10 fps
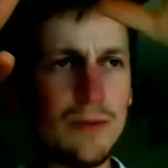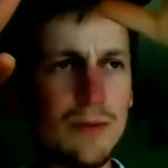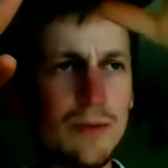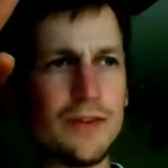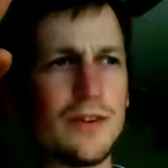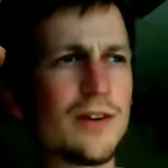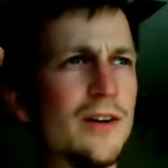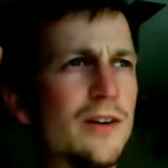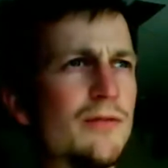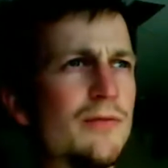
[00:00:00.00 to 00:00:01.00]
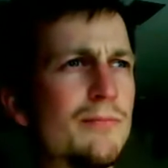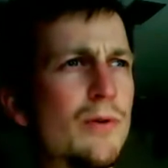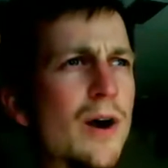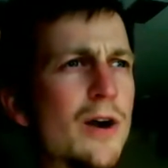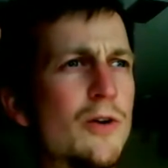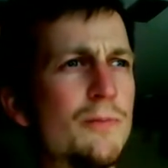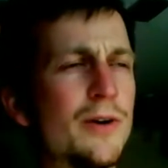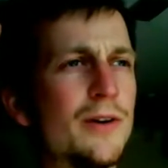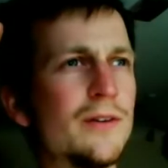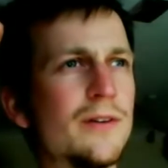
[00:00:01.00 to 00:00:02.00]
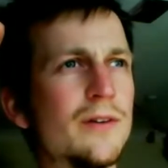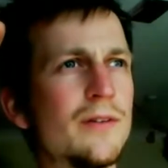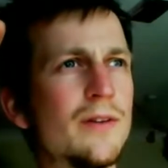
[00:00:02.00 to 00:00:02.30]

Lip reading: which is kind of more open